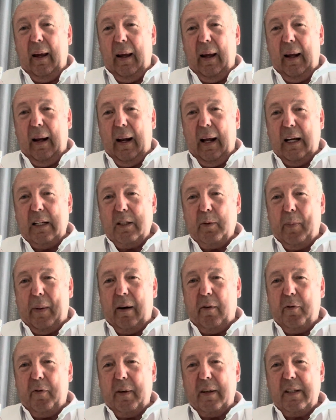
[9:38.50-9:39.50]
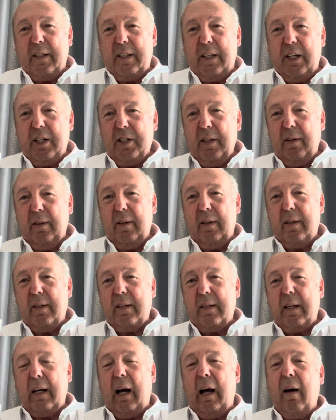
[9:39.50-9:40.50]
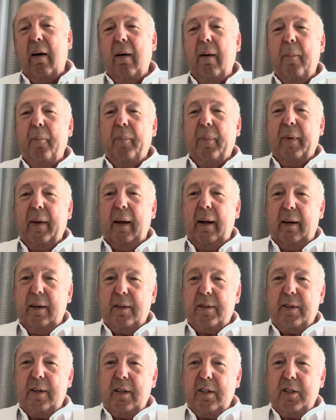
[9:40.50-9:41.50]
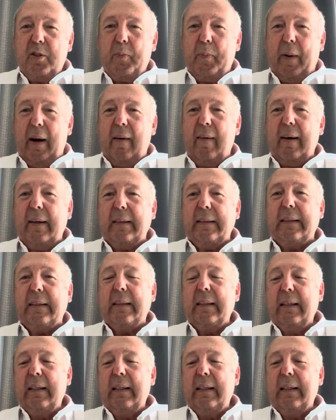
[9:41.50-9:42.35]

It has better fixation to the skull. It is transparent.